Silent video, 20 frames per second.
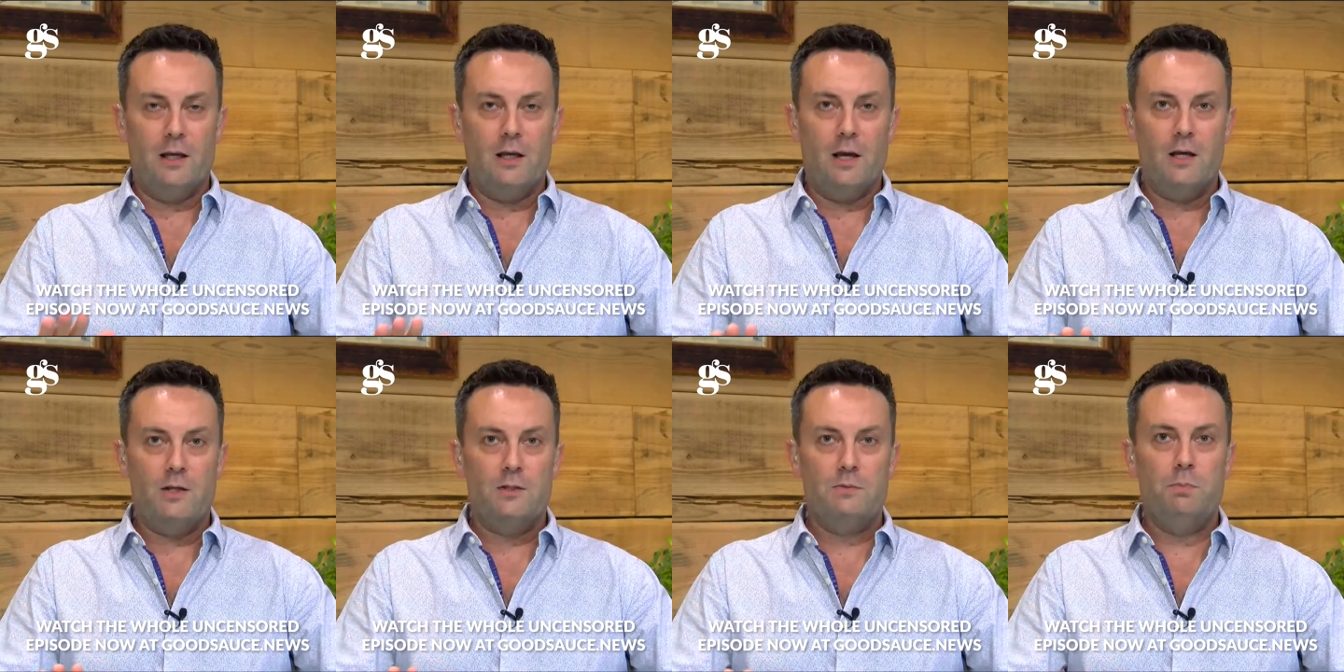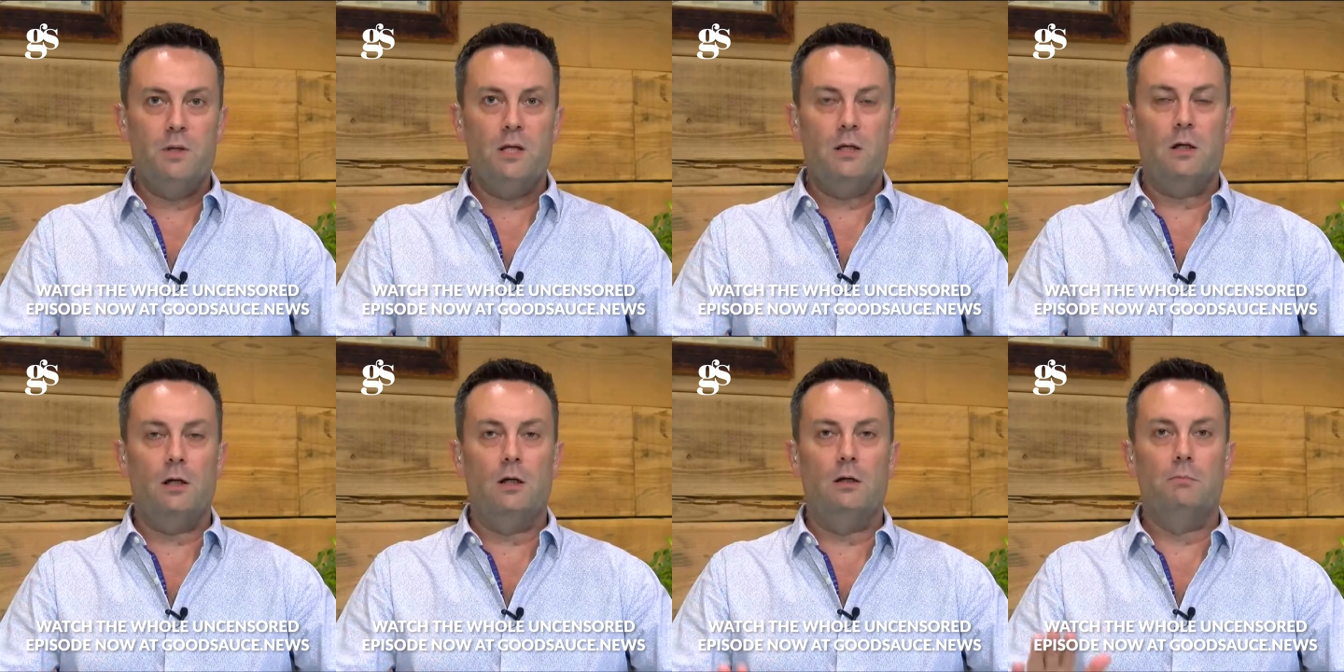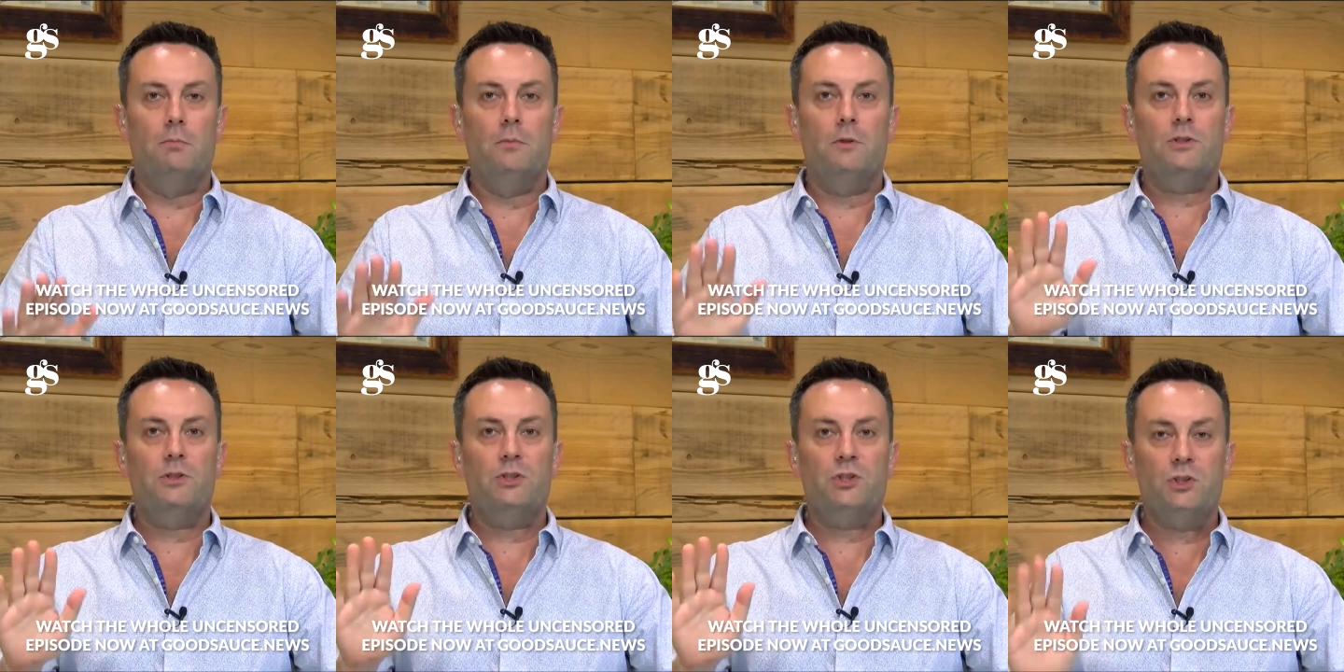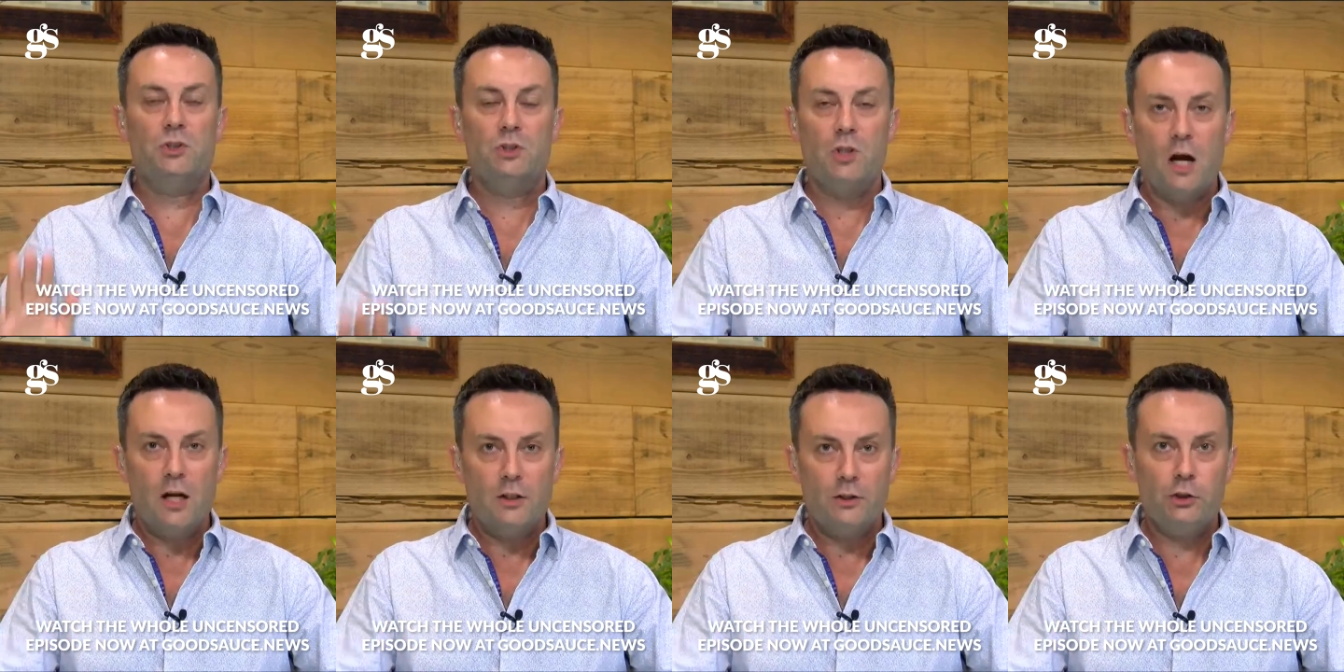has become
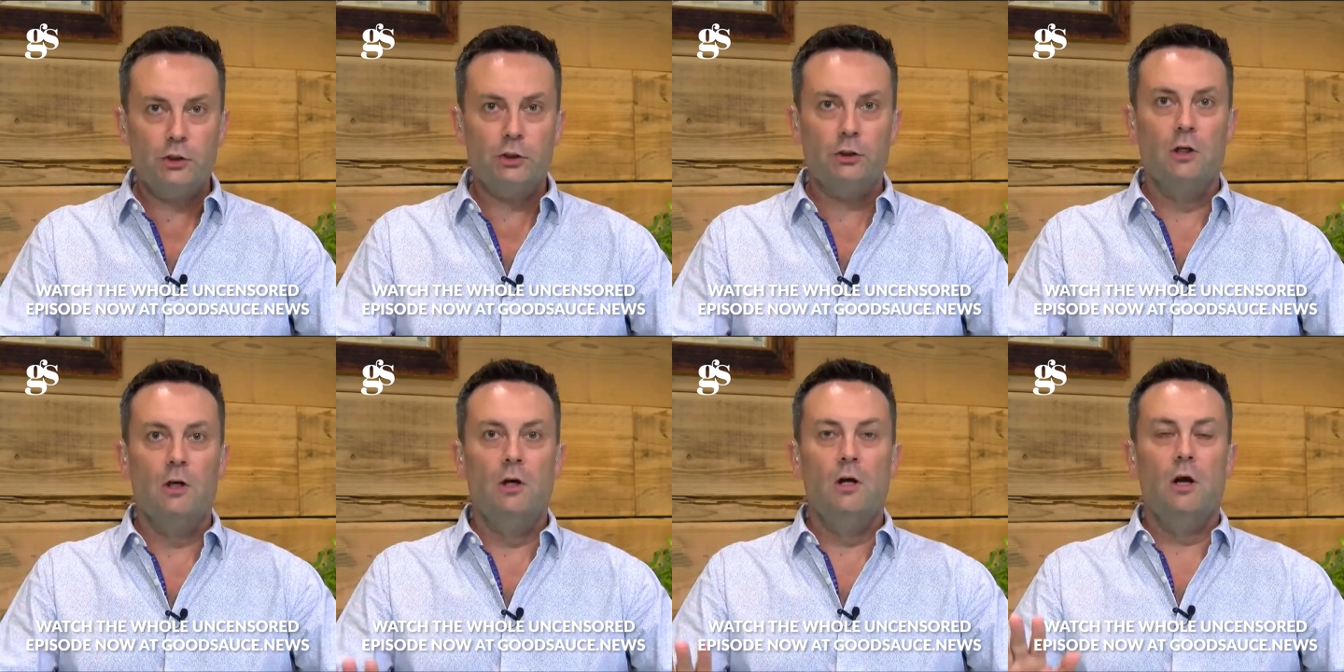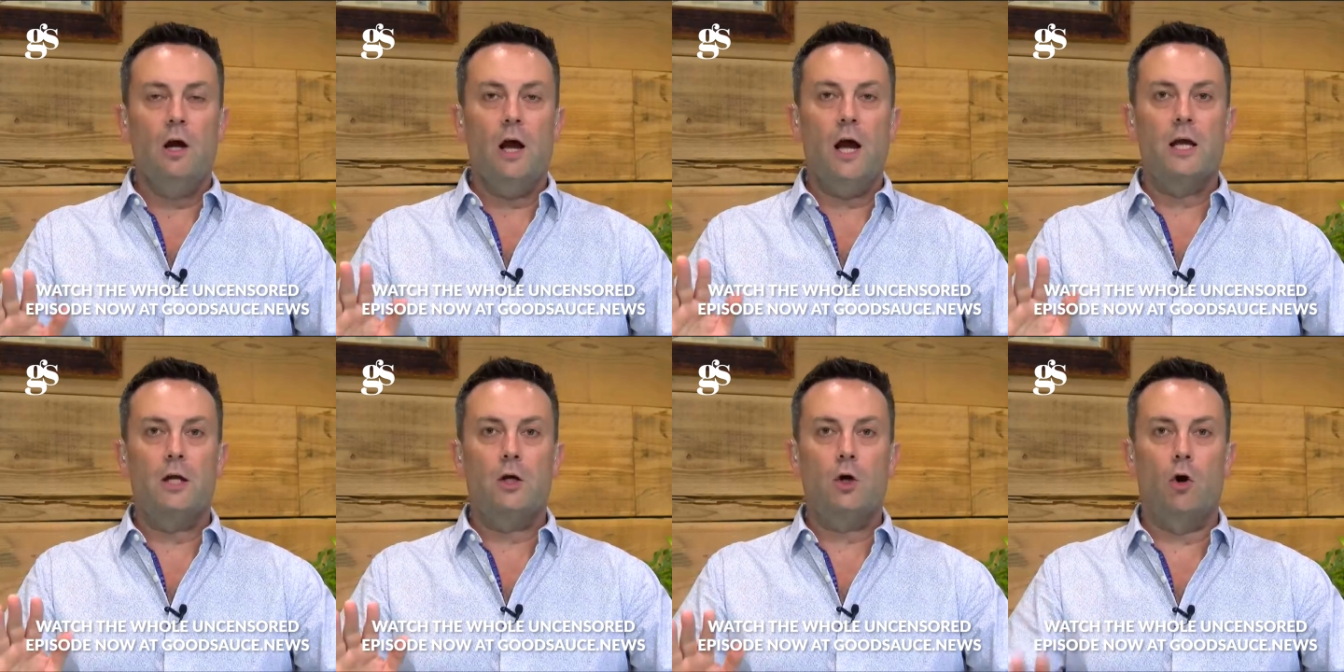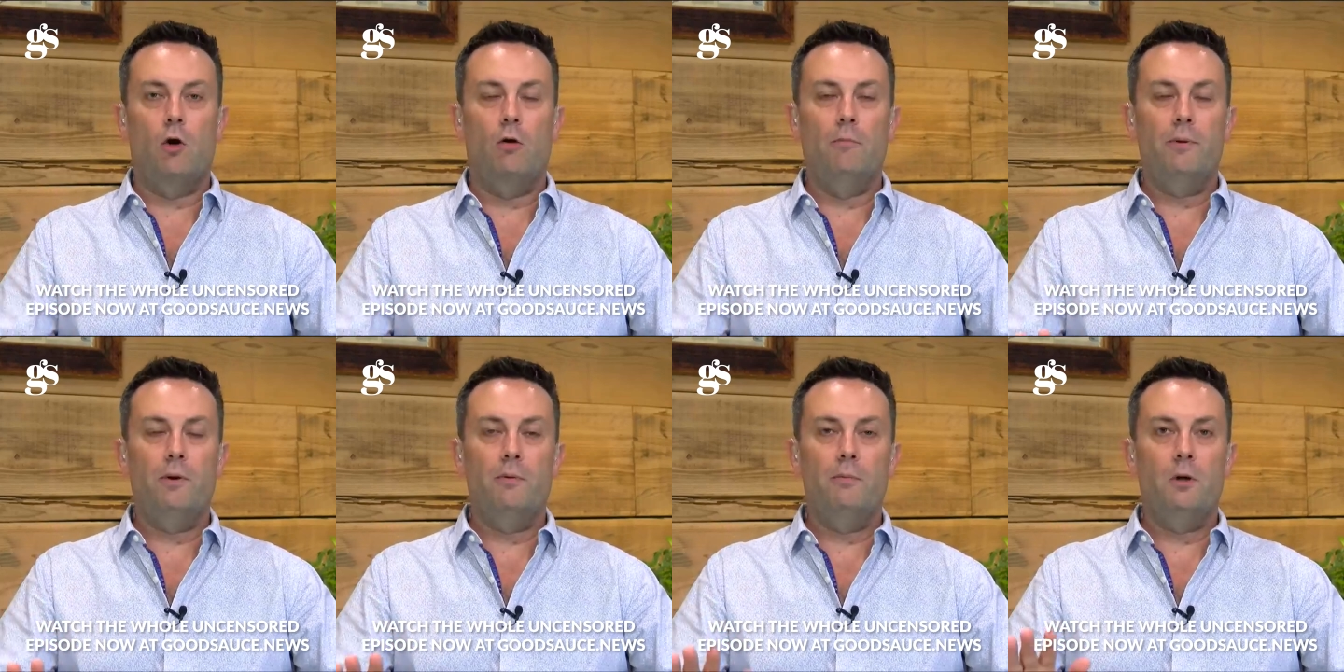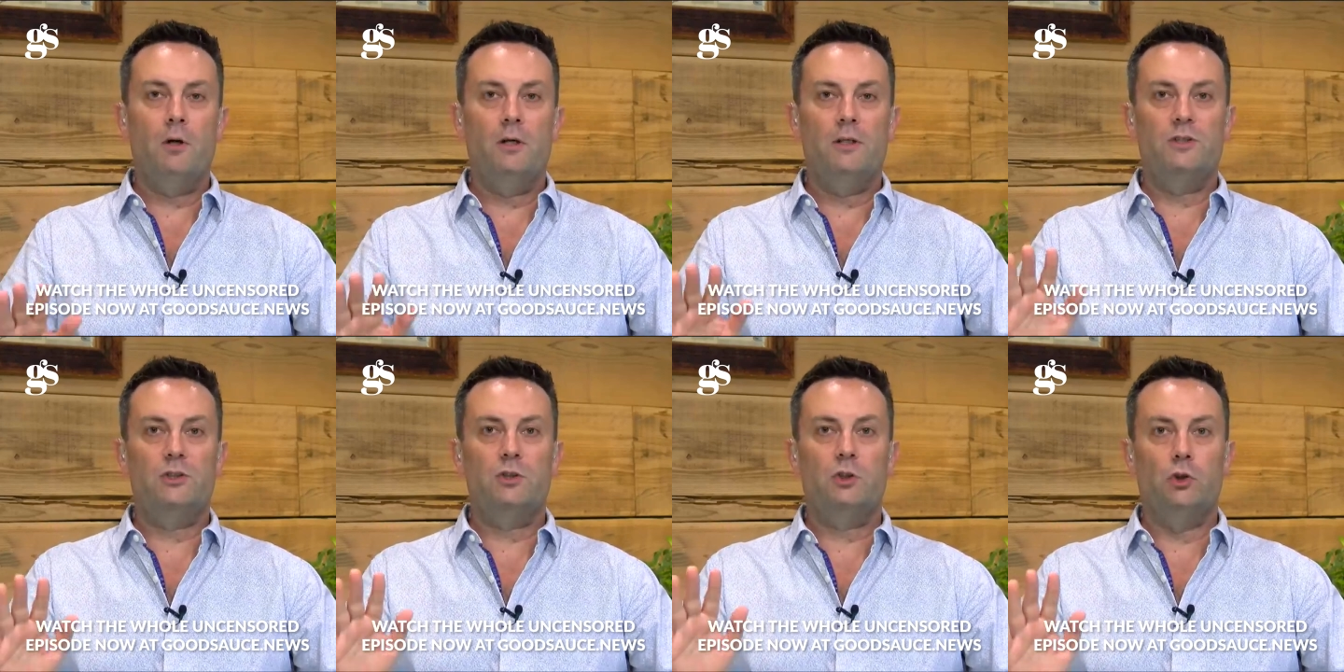such a
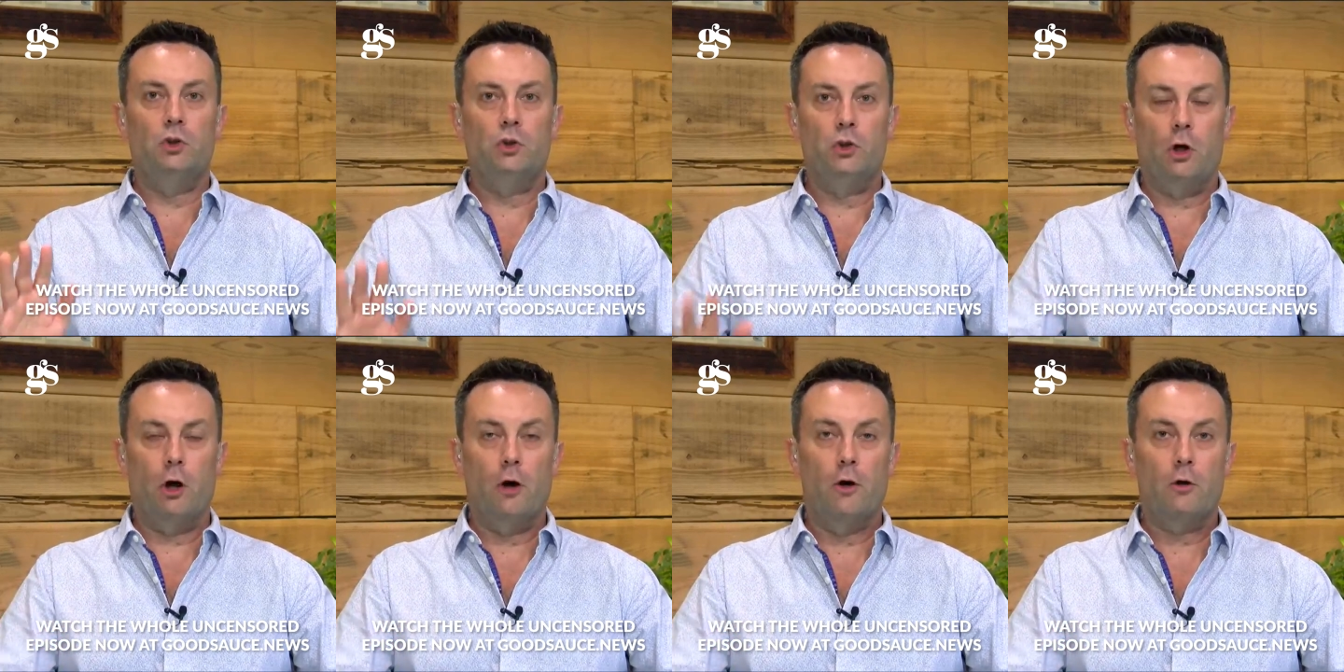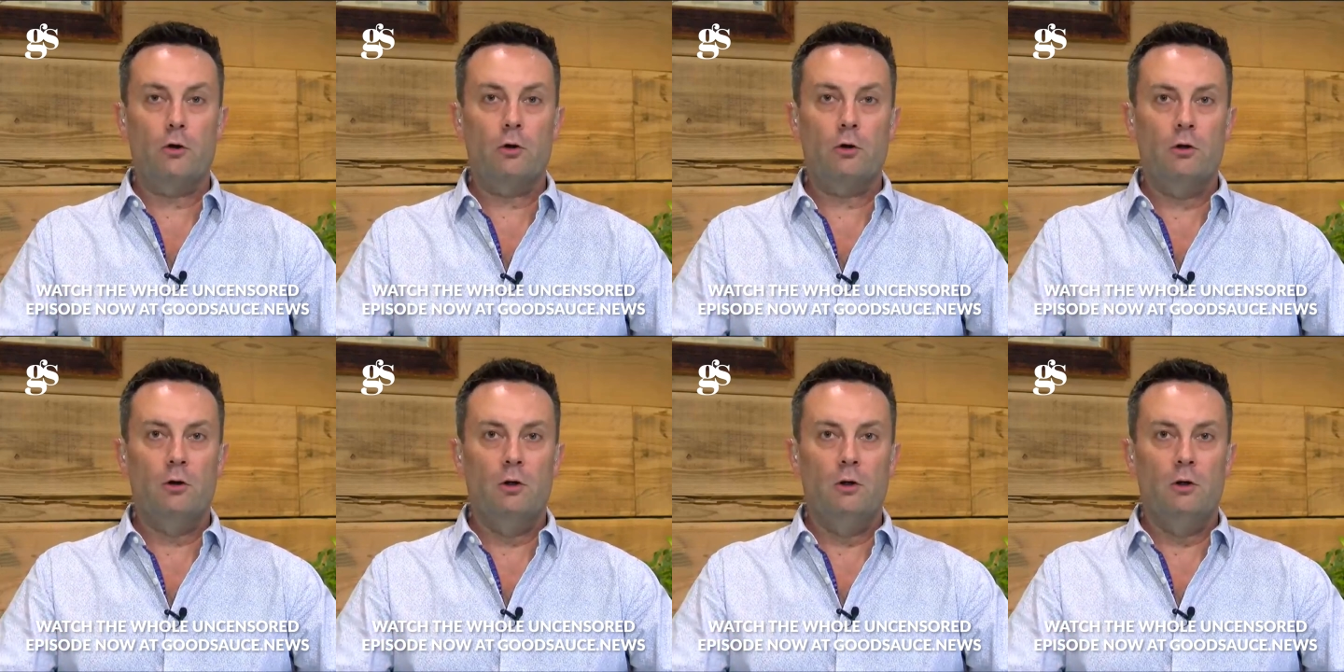compromised joke